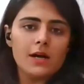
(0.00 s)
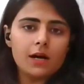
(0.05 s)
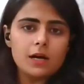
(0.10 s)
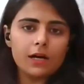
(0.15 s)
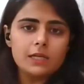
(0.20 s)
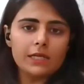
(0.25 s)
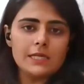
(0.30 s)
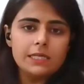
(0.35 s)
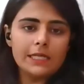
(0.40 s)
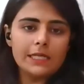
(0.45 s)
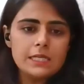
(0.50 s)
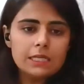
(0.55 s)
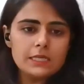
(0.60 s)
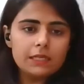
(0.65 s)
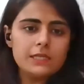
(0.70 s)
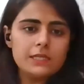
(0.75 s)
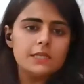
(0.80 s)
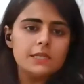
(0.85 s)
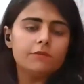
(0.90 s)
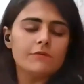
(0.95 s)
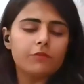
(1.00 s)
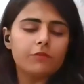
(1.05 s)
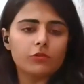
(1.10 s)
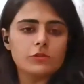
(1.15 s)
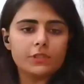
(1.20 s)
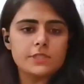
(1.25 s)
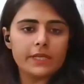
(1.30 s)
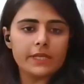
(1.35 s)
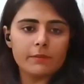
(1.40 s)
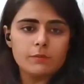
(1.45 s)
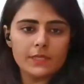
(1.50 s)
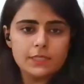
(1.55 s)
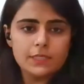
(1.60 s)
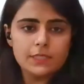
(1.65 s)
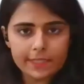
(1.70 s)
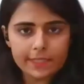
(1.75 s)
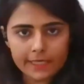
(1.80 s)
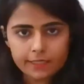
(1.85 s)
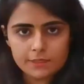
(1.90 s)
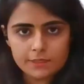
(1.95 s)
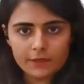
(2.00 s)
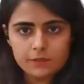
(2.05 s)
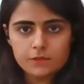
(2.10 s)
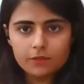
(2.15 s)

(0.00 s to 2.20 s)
a legally enforceable debt.